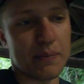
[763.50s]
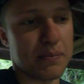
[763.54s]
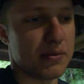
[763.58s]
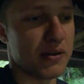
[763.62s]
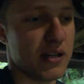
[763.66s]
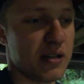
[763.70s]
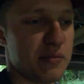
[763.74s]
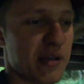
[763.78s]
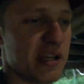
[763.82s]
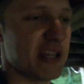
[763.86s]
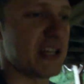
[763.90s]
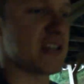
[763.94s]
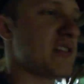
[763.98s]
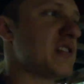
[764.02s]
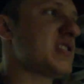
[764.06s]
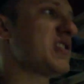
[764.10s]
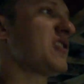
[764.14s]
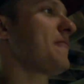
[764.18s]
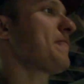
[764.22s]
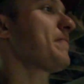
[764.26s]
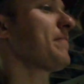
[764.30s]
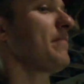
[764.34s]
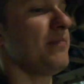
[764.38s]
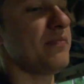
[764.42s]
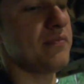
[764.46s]
of premix.
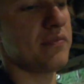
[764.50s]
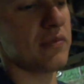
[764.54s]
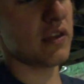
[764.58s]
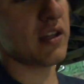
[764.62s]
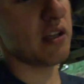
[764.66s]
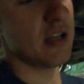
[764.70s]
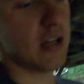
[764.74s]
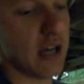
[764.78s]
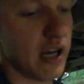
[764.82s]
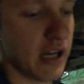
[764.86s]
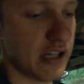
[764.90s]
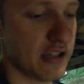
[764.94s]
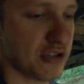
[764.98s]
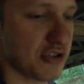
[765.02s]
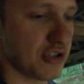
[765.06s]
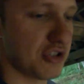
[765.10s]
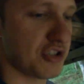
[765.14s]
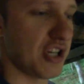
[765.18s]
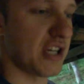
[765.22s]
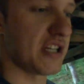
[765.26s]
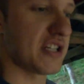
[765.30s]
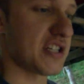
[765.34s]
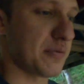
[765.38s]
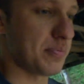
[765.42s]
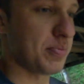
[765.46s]
I usually
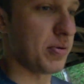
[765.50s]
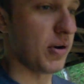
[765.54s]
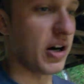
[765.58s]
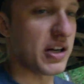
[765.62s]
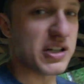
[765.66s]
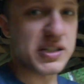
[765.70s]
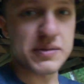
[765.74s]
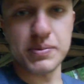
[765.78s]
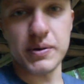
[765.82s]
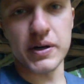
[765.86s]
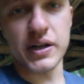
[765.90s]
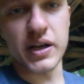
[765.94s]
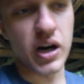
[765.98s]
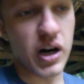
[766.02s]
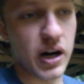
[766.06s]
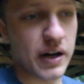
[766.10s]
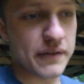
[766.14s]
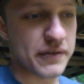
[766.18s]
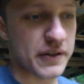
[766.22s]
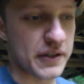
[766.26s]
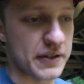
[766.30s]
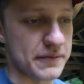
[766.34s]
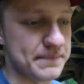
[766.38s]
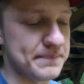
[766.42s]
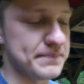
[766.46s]
change the plugs pretty
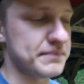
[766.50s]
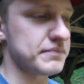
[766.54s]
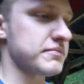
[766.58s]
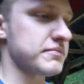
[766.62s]
often,